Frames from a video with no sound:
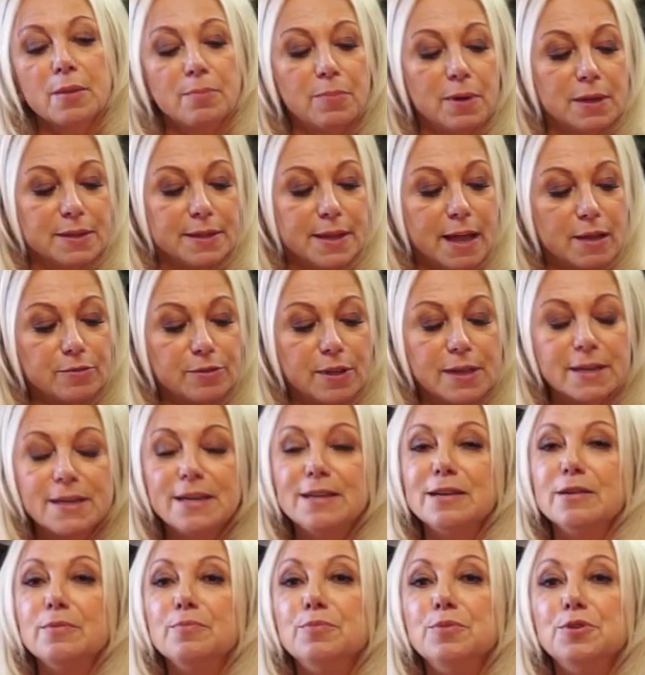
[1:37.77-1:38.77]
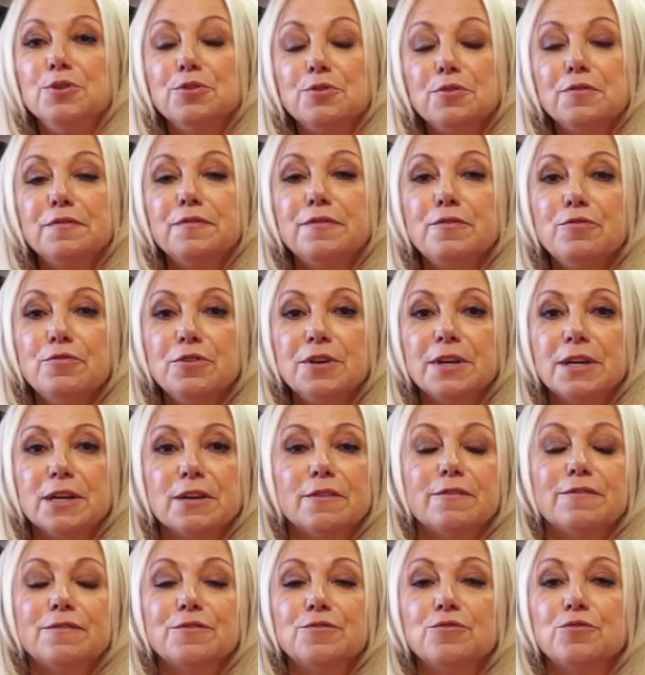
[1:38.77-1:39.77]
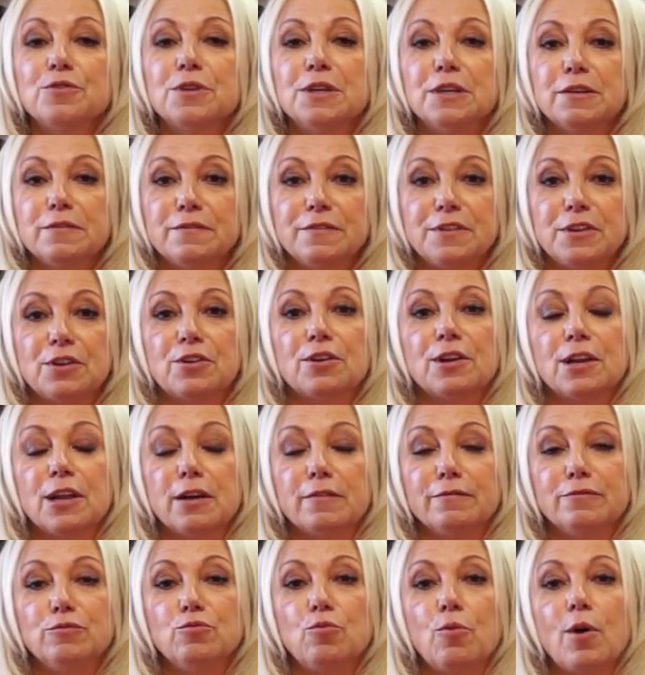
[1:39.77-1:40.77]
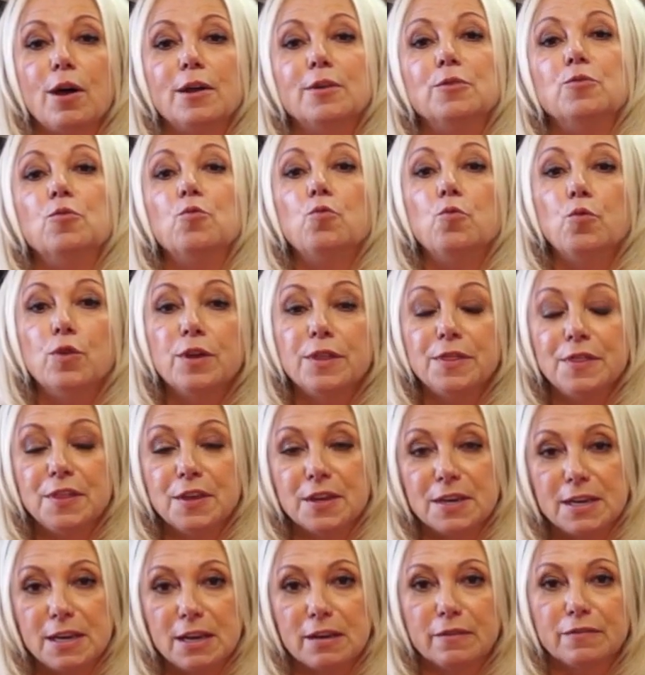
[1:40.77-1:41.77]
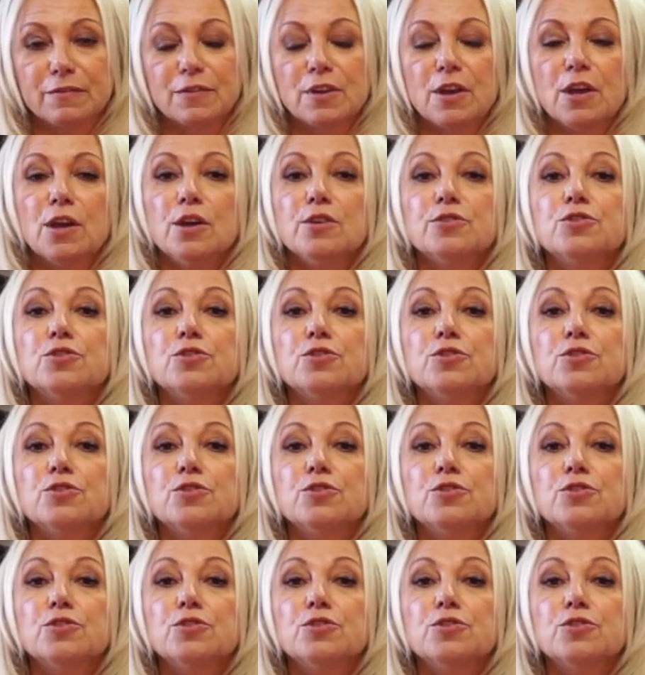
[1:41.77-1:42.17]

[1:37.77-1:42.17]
but now they get a beautiful gift to give their loved one with the gift.